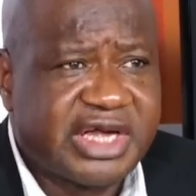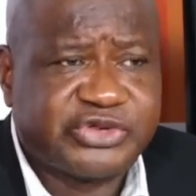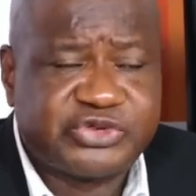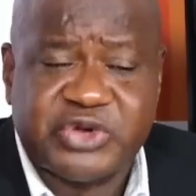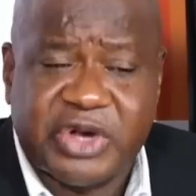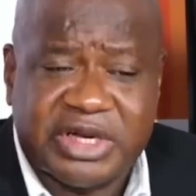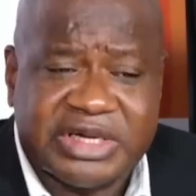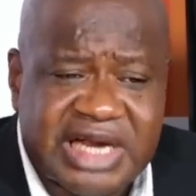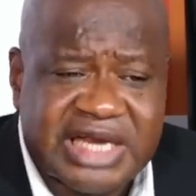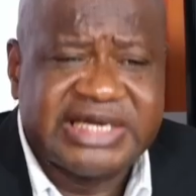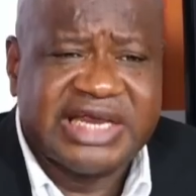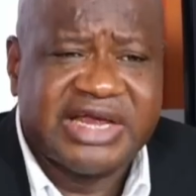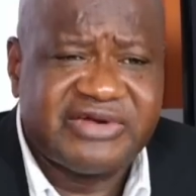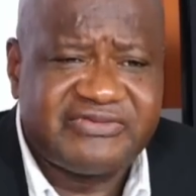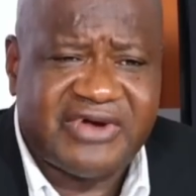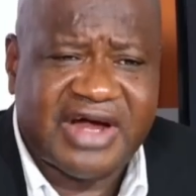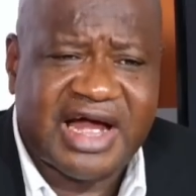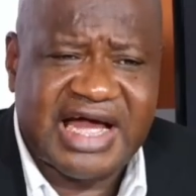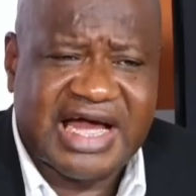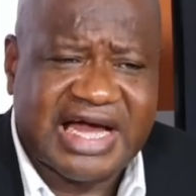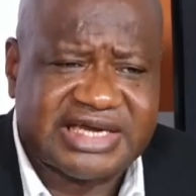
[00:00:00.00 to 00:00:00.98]
Joyner
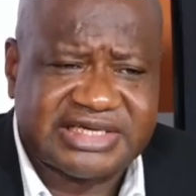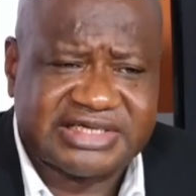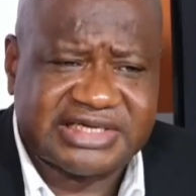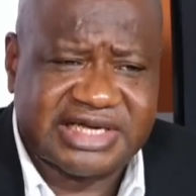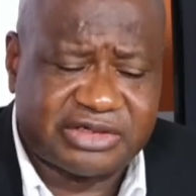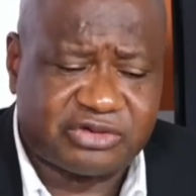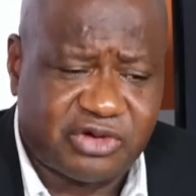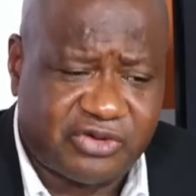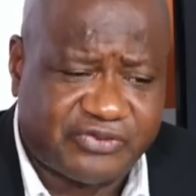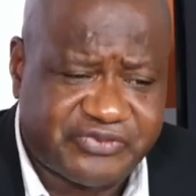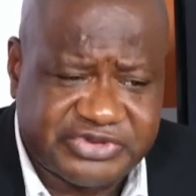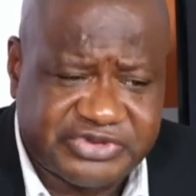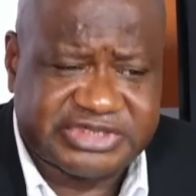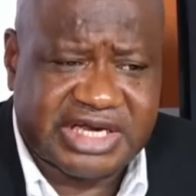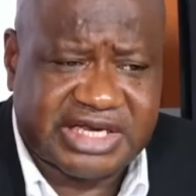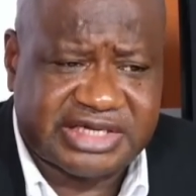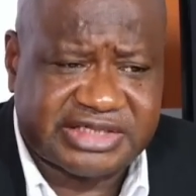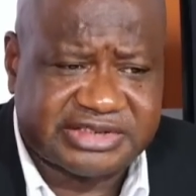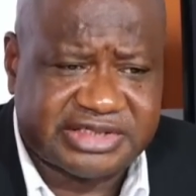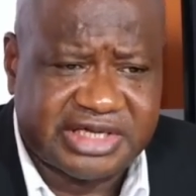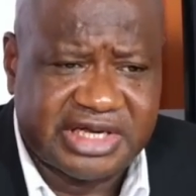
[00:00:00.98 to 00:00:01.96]
never had an
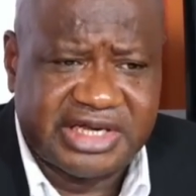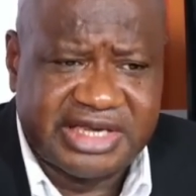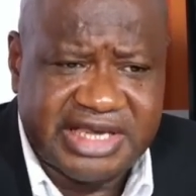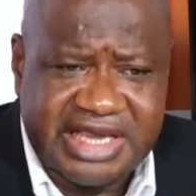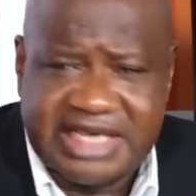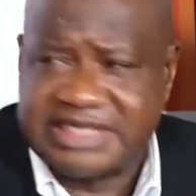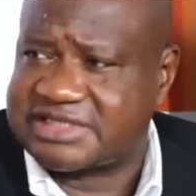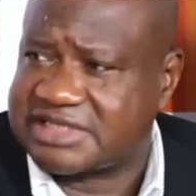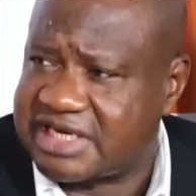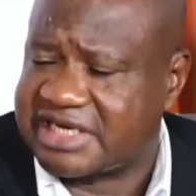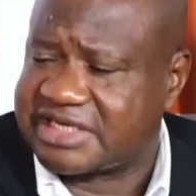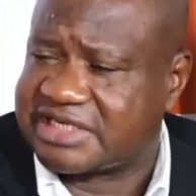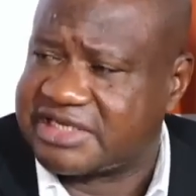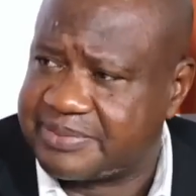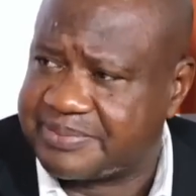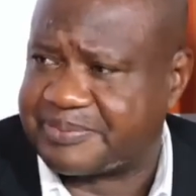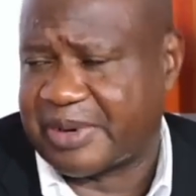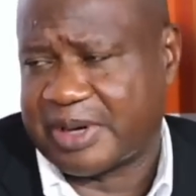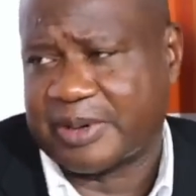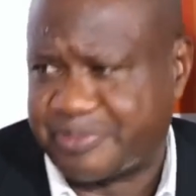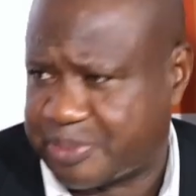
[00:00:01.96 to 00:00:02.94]
official
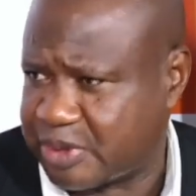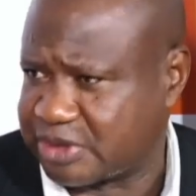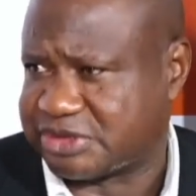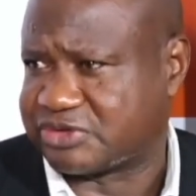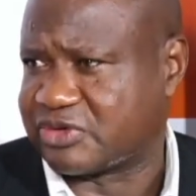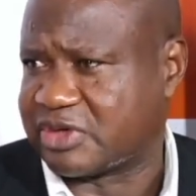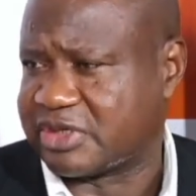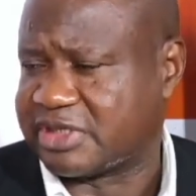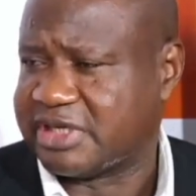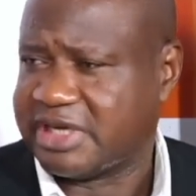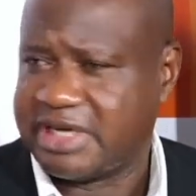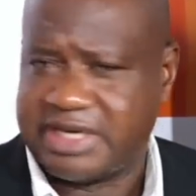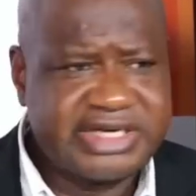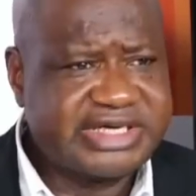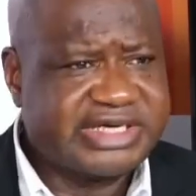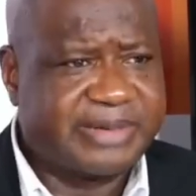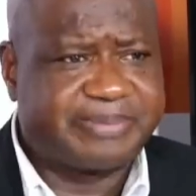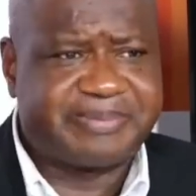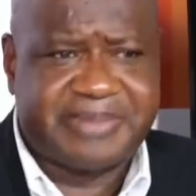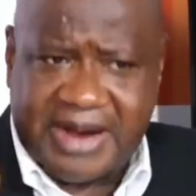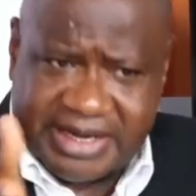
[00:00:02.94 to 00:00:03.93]
executive position
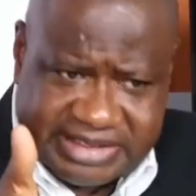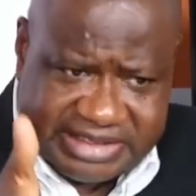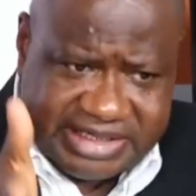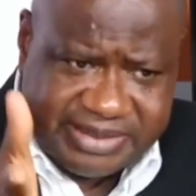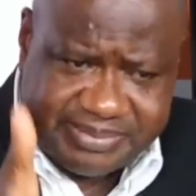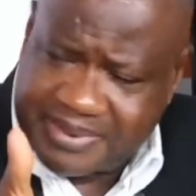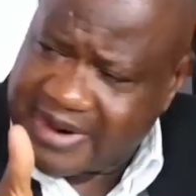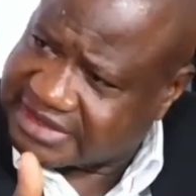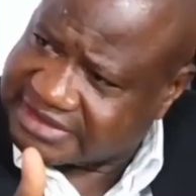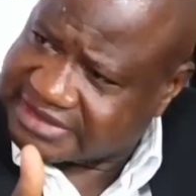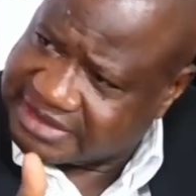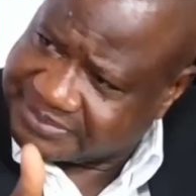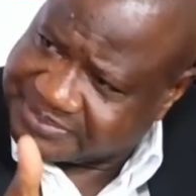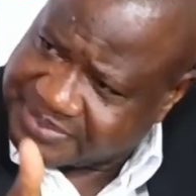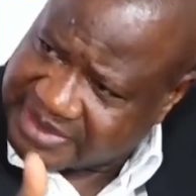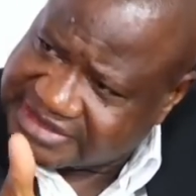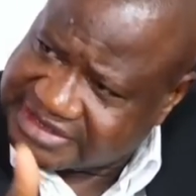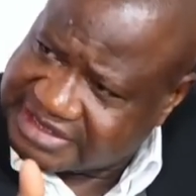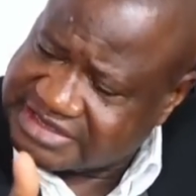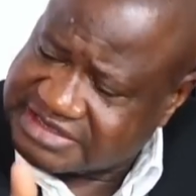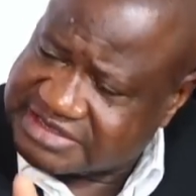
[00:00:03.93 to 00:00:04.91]
in the
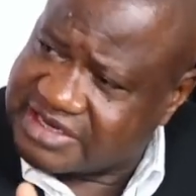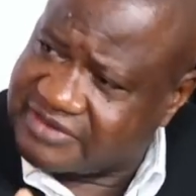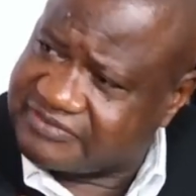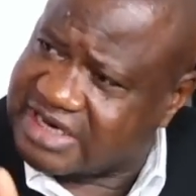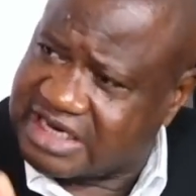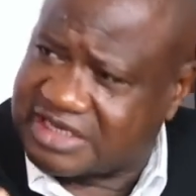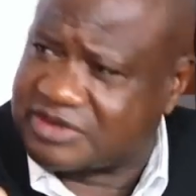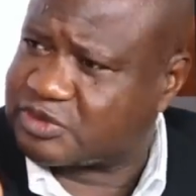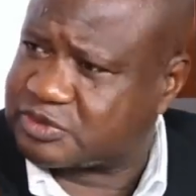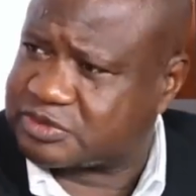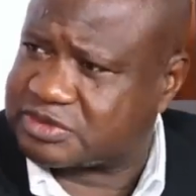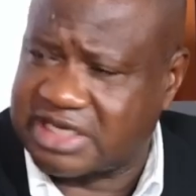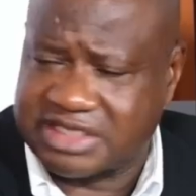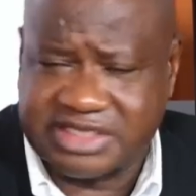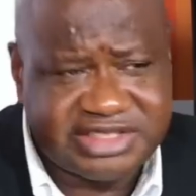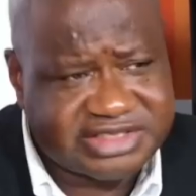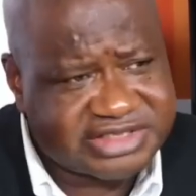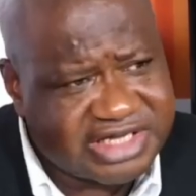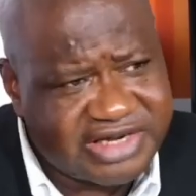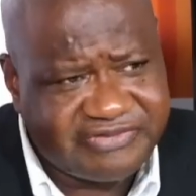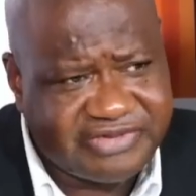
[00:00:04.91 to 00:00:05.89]
party itself. That
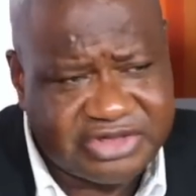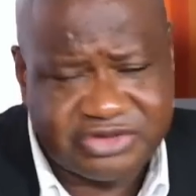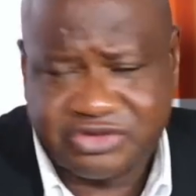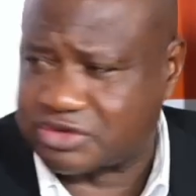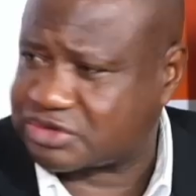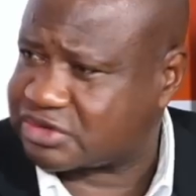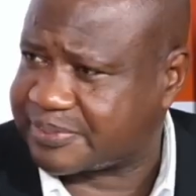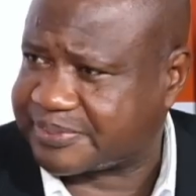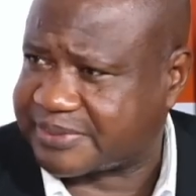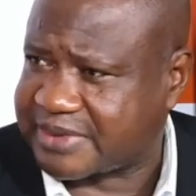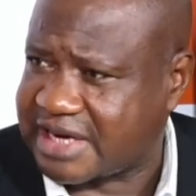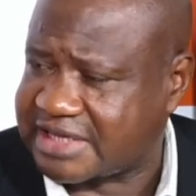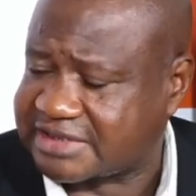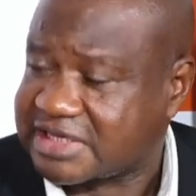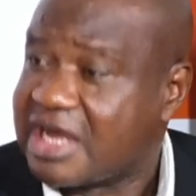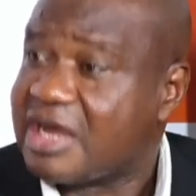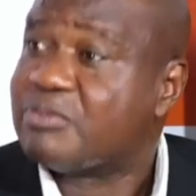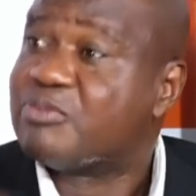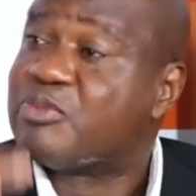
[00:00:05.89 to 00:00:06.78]
is even to surprise.